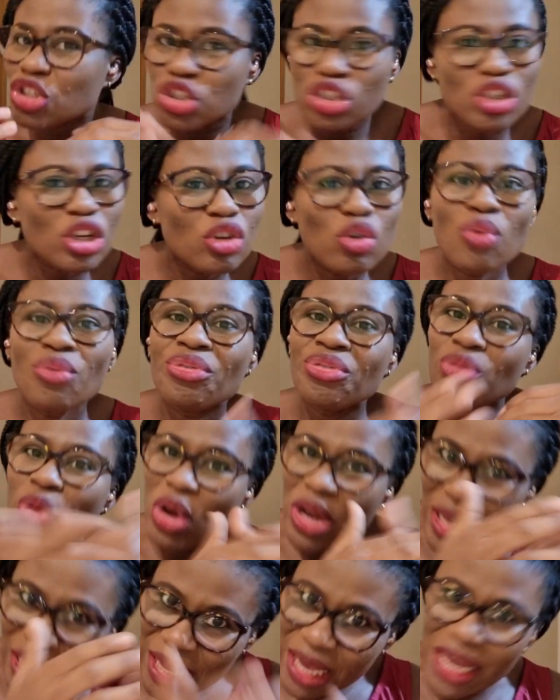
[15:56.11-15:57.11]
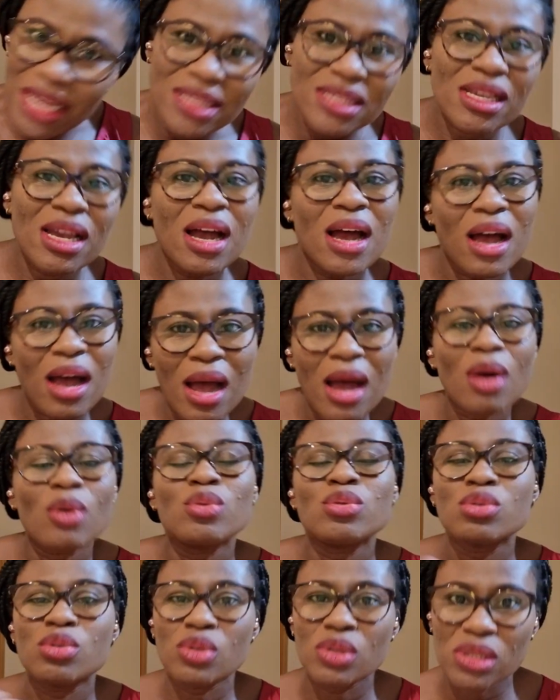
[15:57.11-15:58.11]
They don't forget how
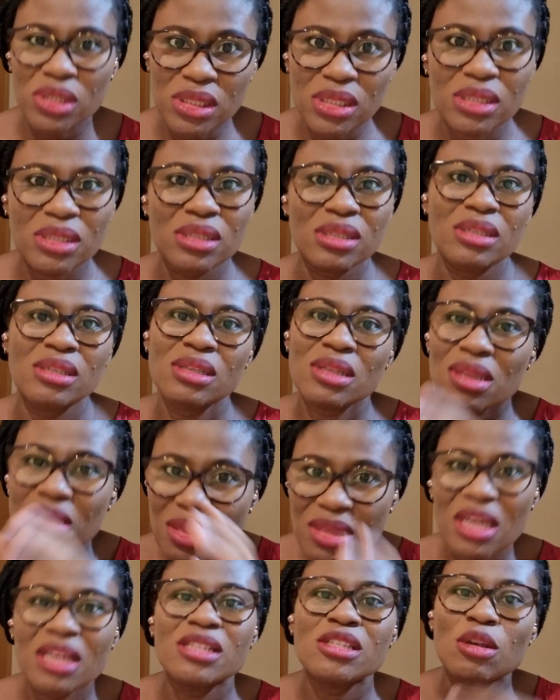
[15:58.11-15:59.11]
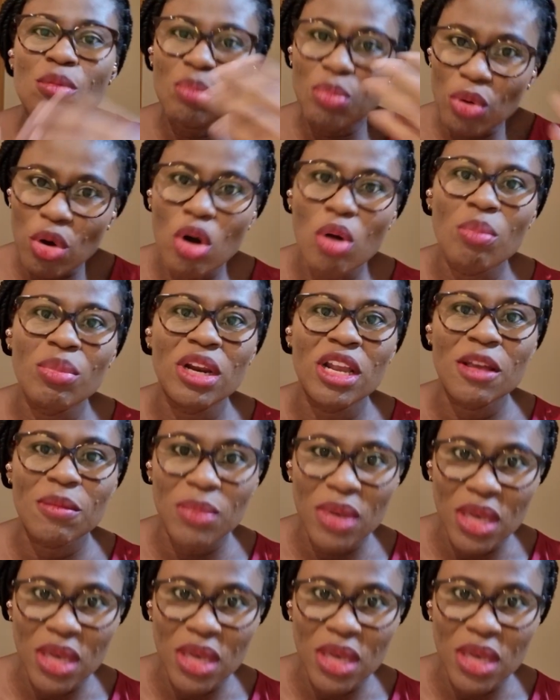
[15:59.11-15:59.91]
to sit. There's a problem